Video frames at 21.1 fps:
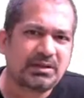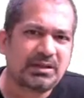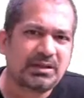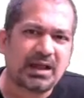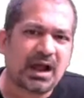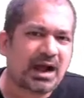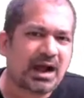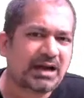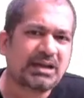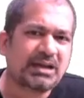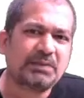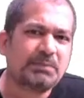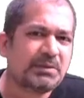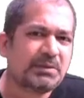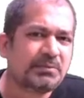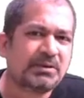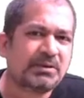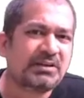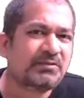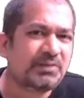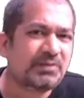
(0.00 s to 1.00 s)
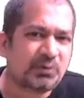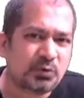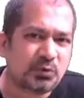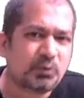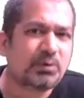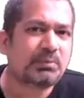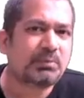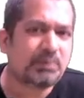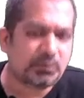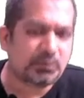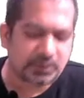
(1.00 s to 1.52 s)
hardly people even know
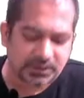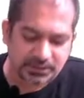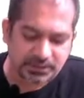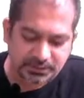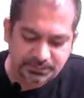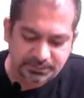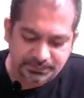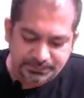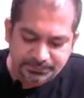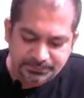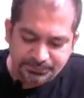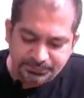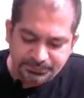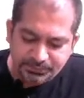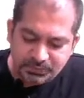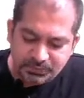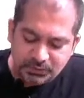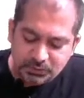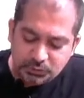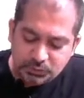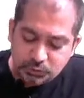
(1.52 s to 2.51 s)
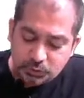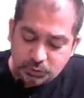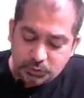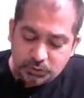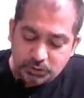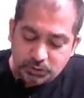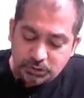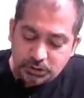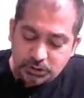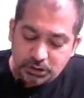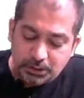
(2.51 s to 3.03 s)
about it.
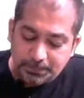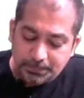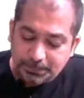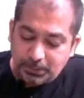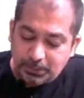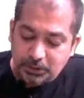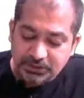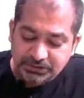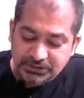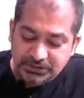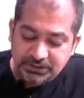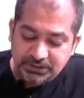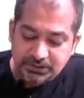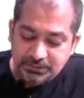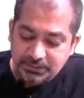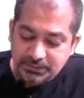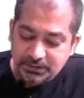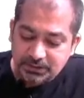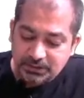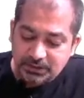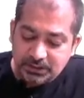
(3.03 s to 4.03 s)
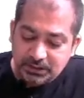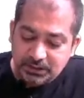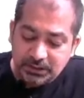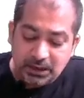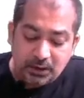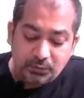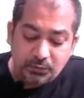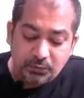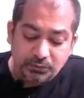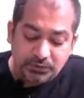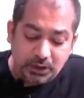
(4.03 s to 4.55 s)
So policy,
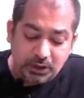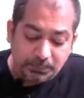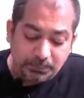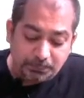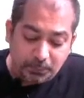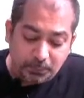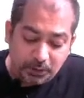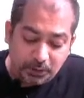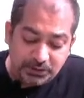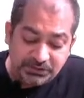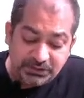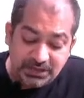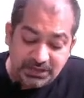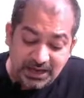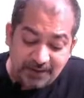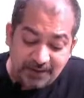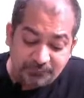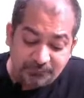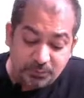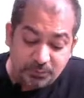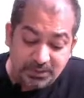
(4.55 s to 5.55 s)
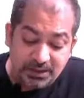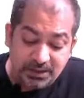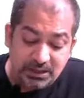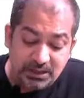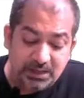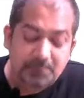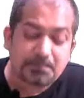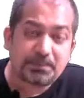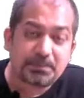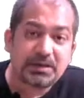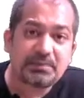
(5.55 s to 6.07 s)
now that policy have to be
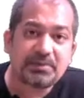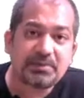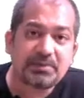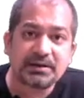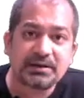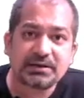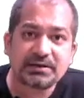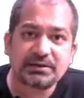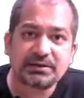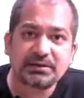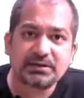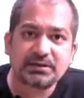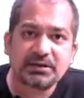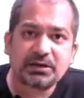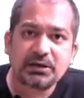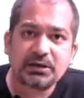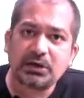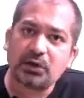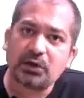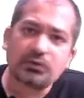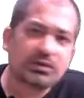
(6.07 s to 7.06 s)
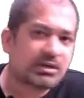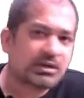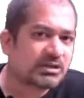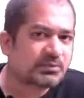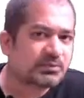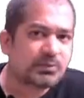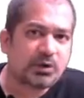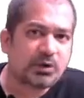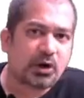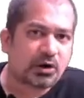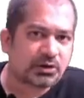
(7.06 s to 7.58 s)
implemented. Now there is
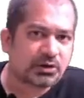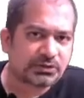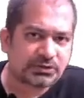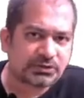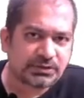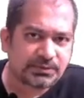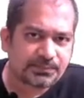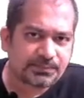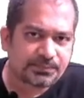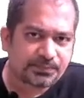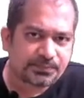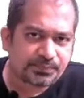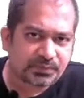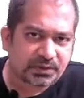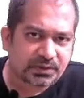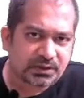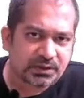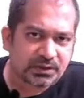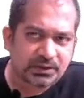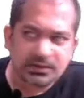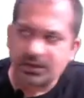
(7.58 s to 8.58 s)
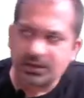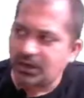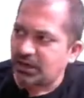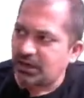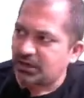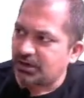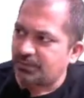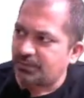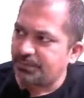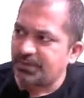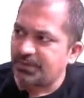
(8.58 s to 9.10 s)
bureaucracy, there are
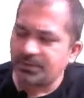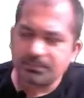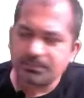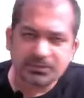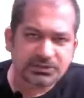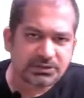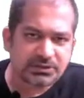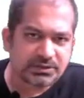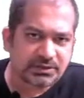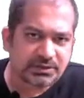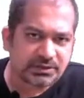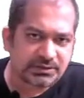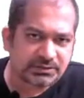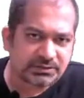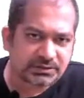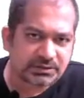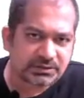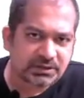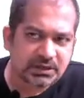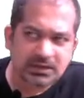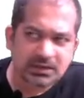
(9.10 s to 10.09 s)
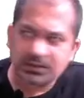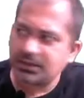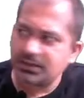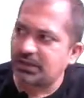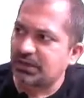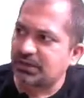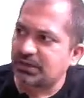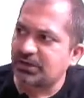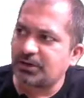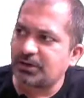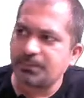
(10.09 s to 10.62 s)
government machineries, there
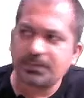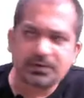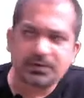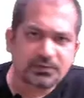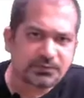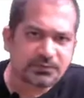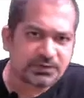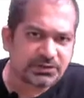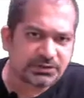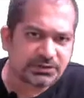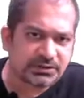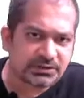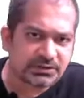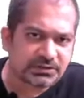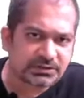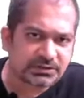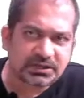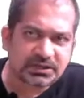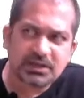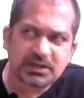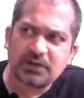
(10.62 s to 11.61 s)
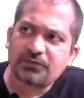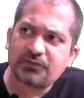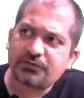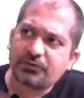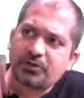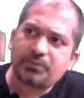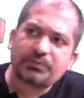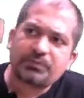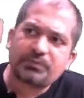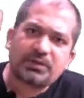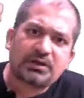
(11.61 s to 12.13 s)
are government officials
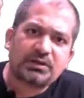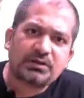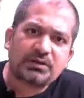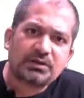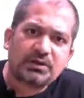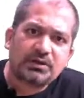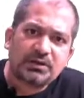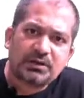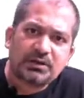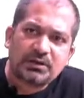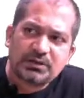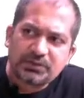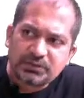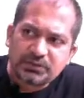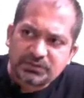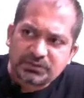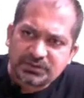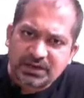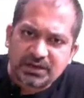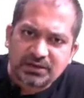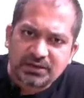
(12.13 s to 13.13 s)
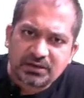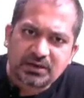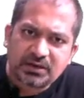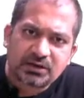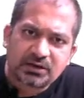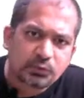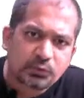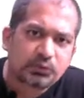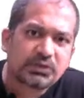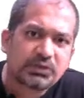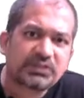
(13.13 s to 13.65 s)
from the center
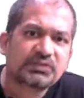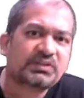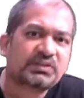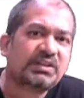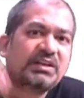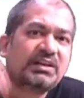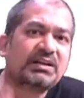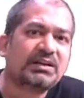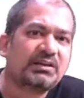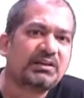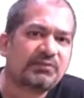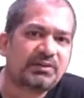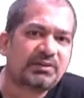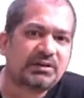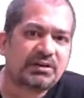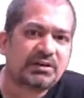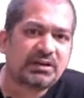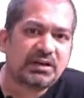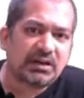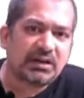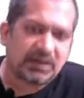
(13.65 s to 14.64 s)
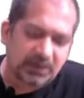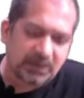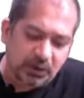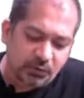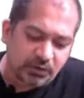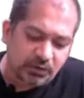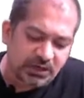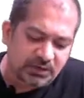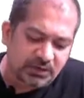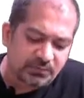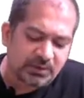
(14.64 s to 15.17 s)
to the state level.
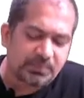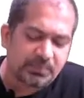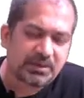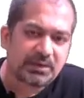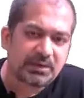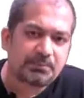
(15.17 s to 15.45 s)
Now it will be